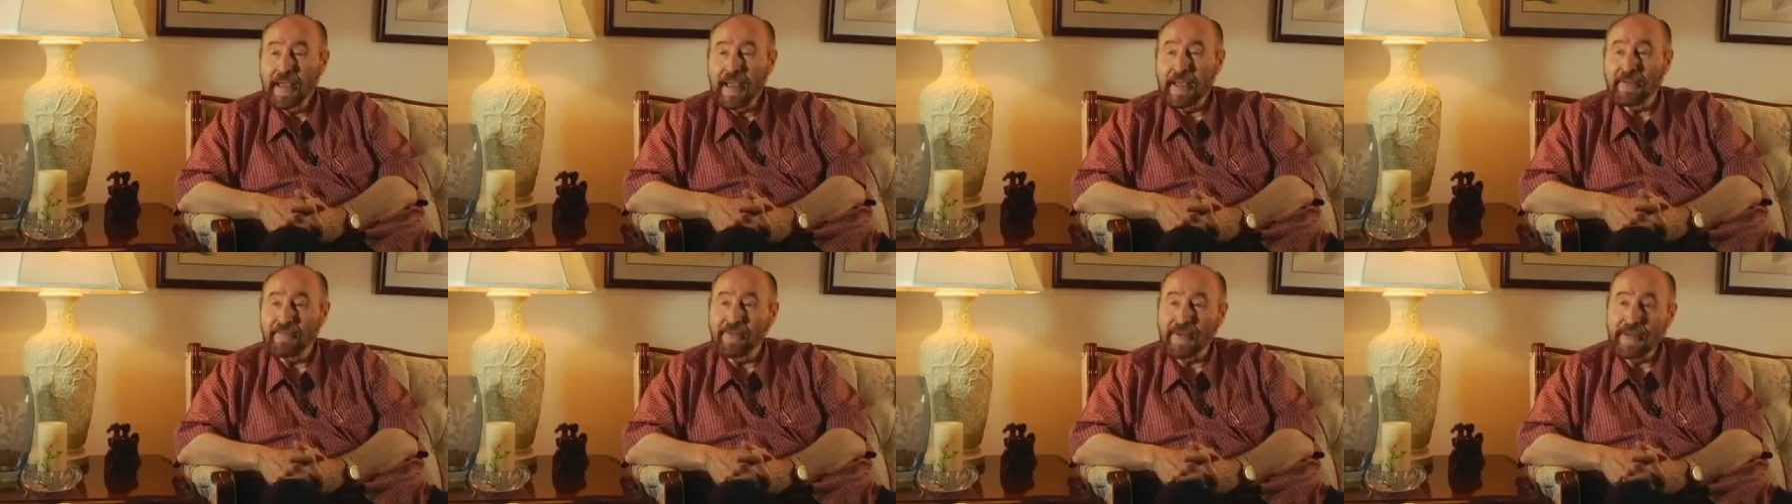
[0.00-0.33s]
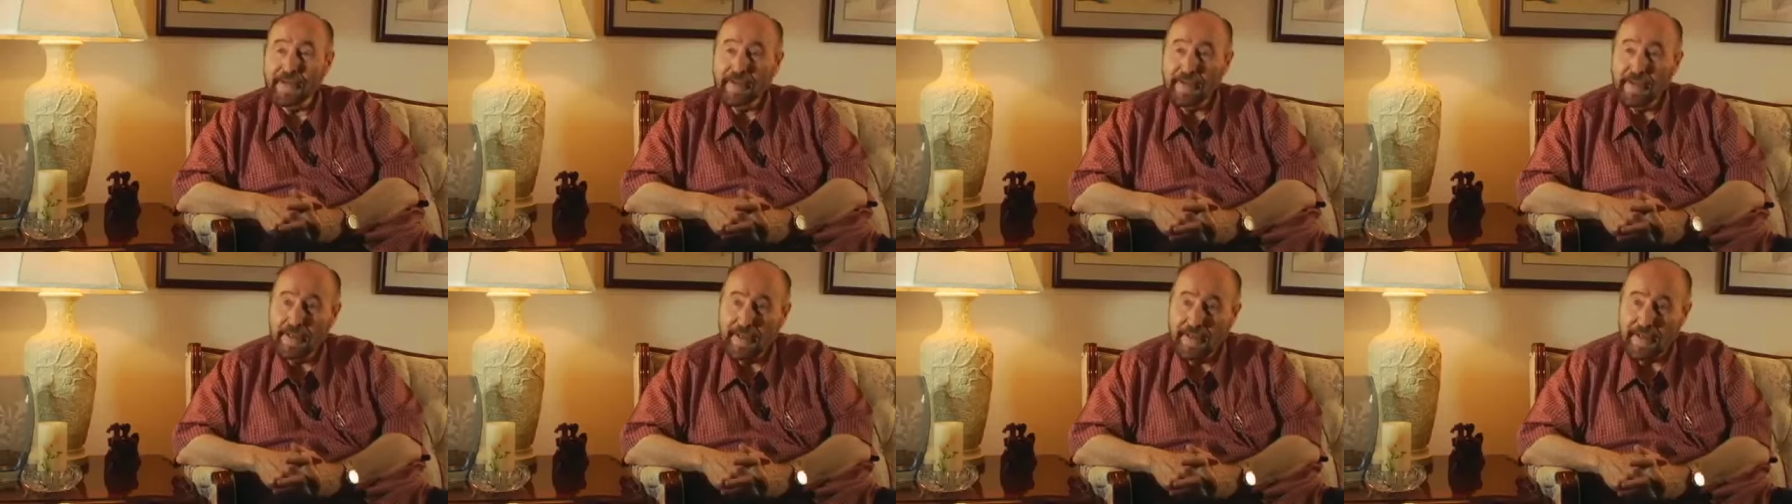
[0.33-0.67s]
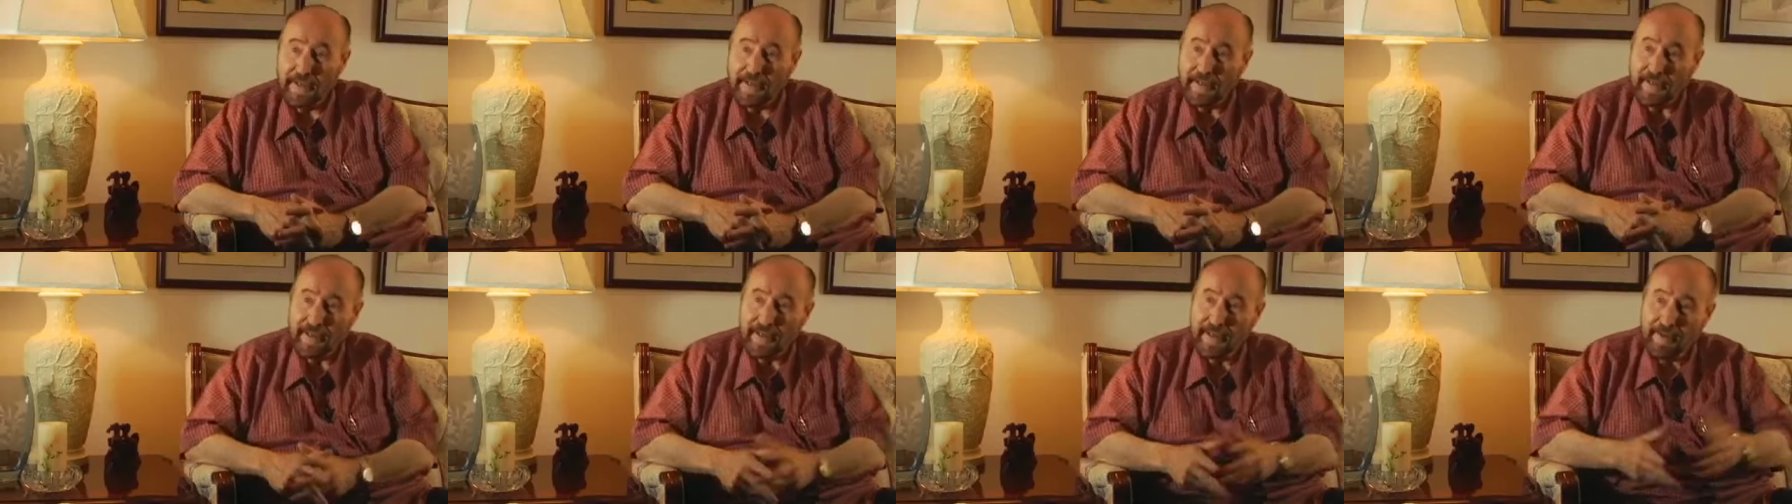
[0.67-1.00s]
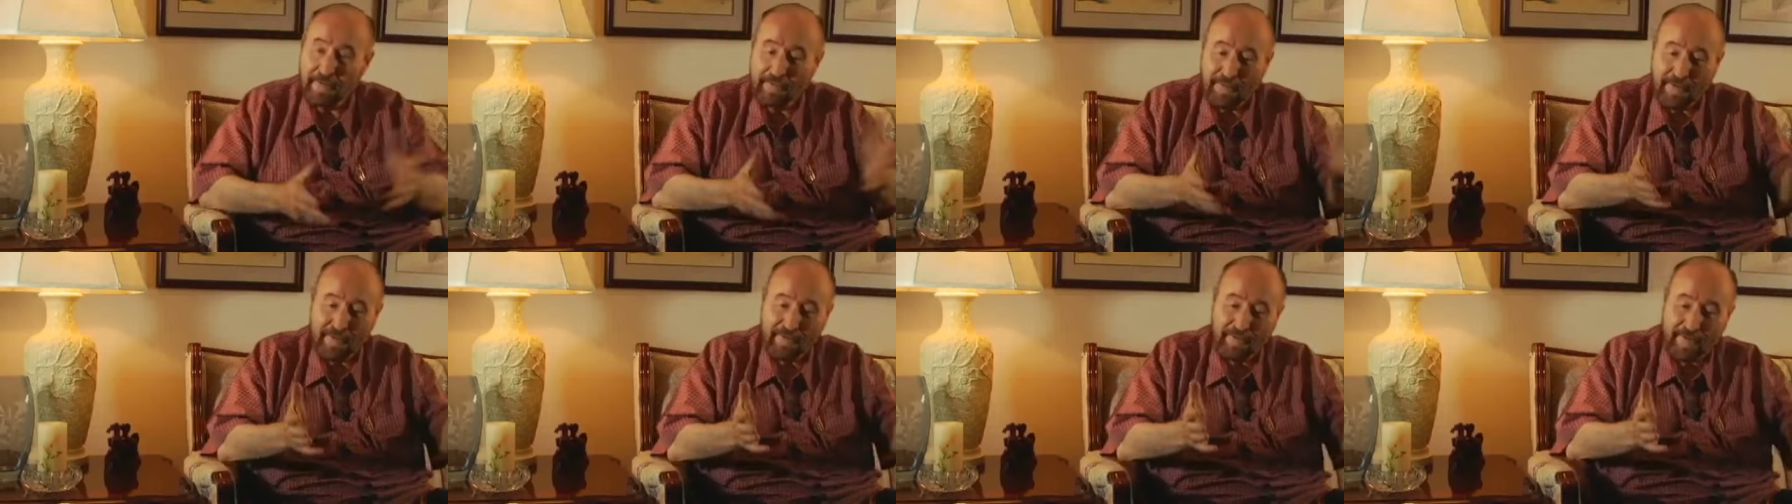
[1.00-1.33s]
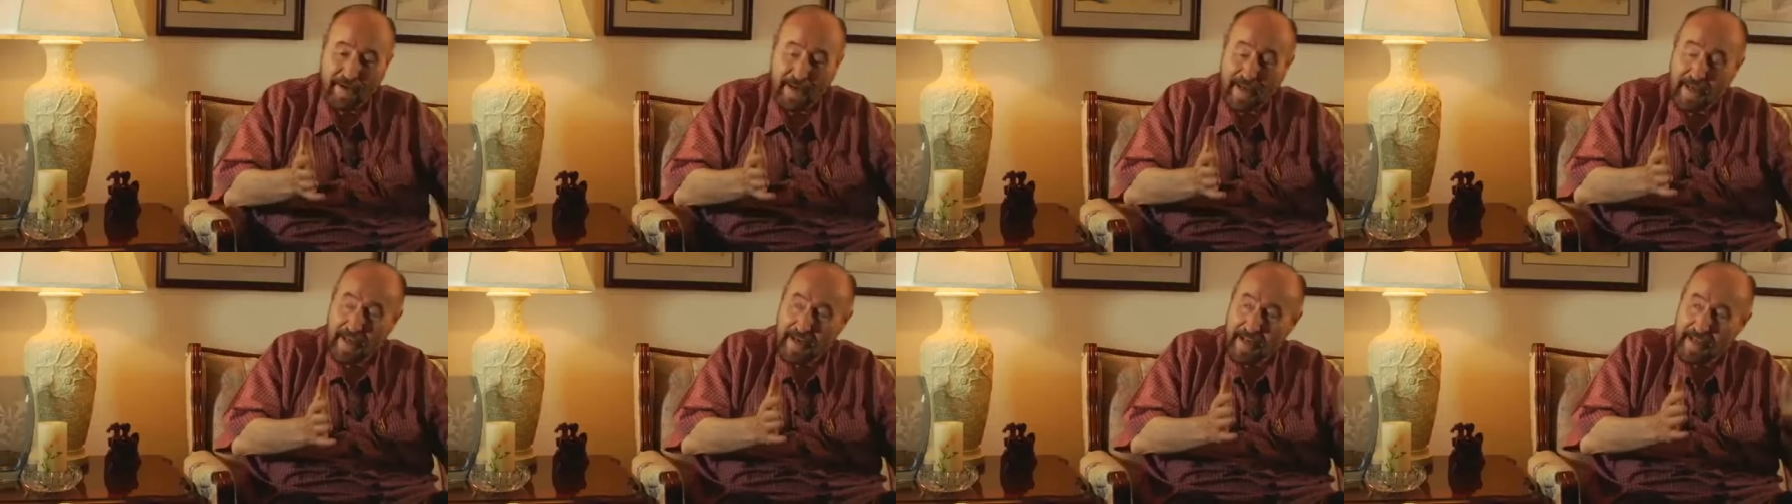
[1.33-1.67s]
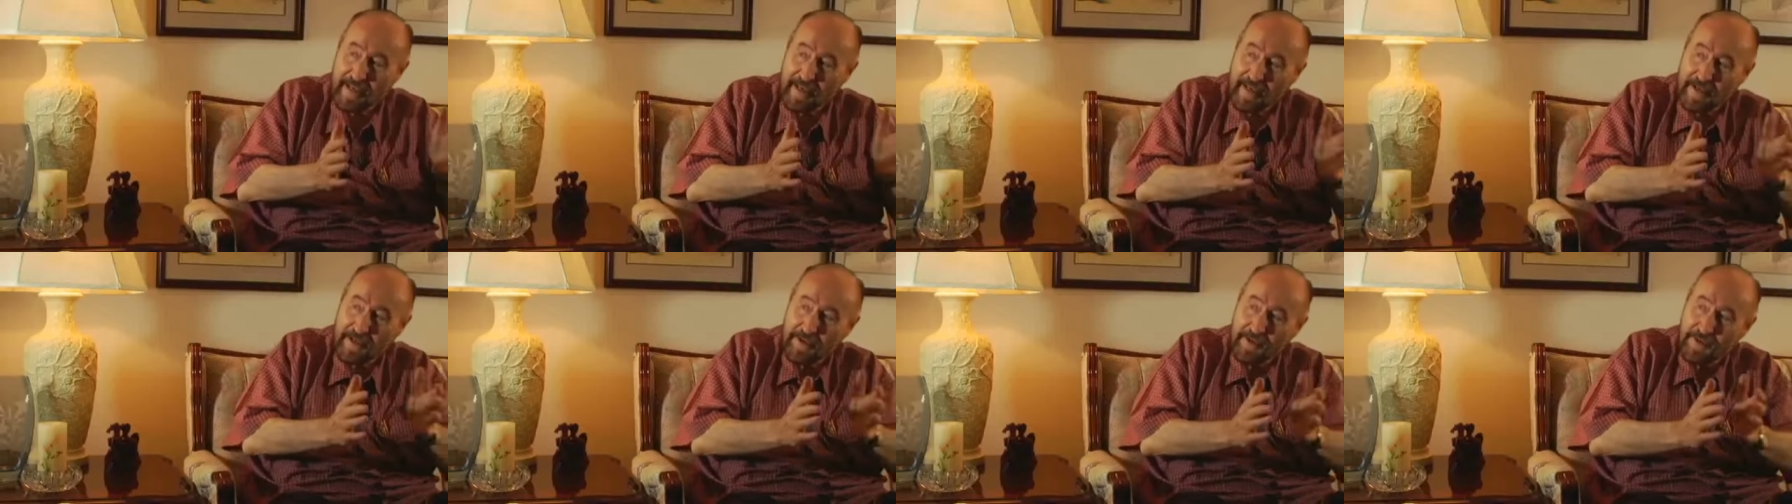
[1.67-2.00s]
And they did it in
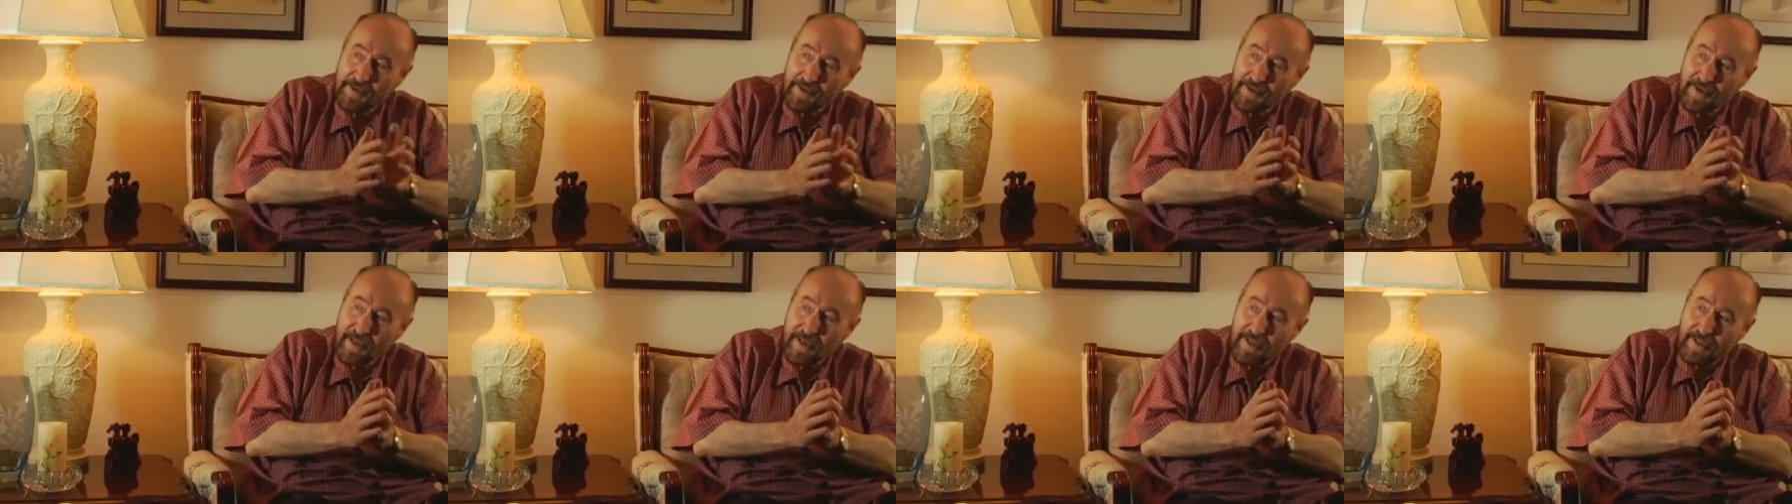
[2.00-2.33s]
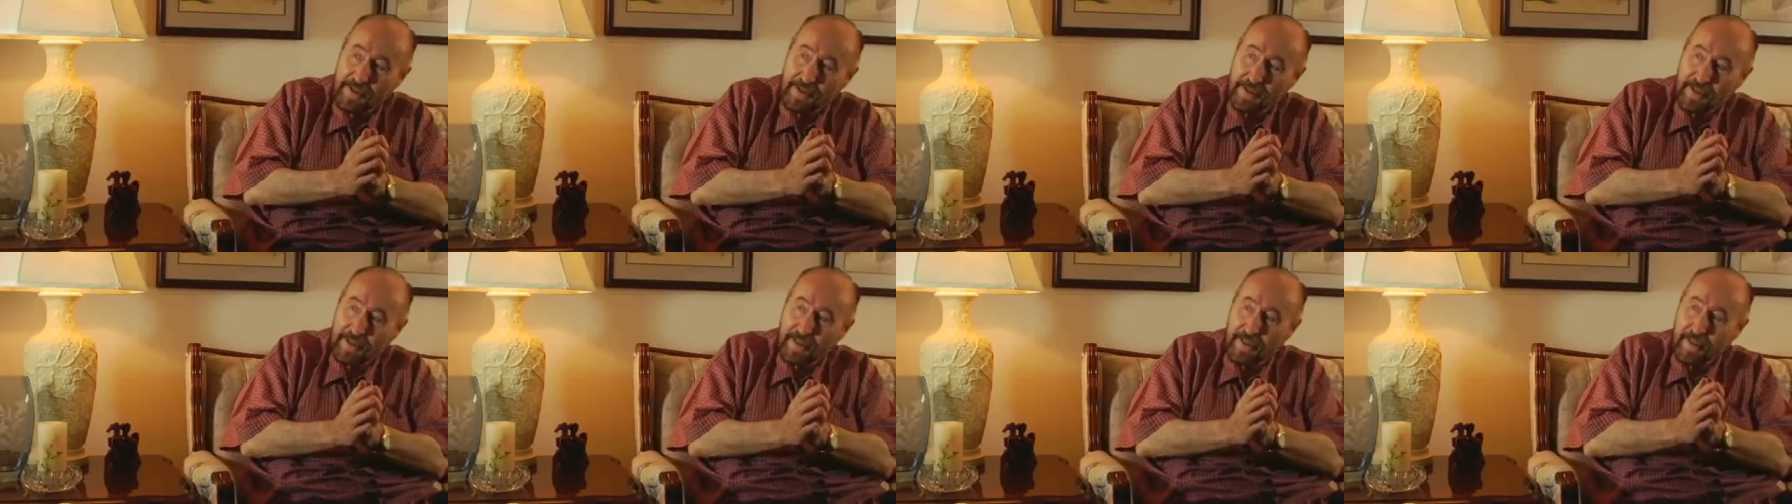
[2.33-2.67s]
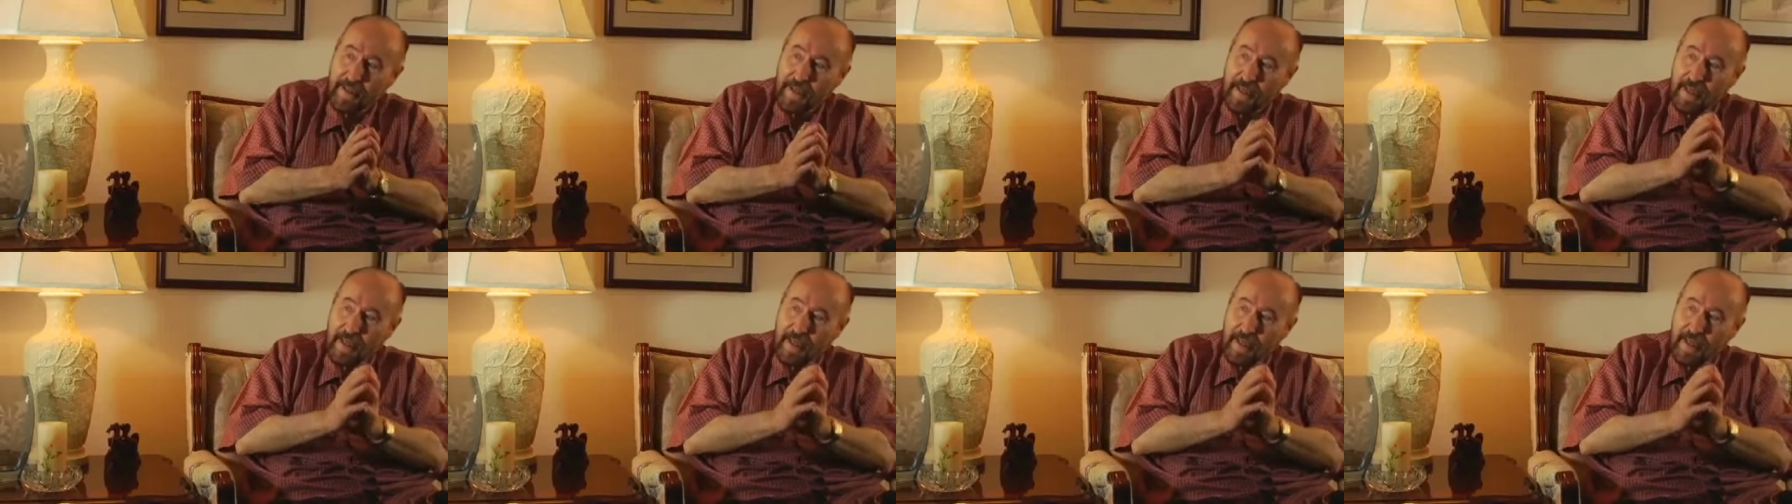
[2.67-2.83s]
refining and condensing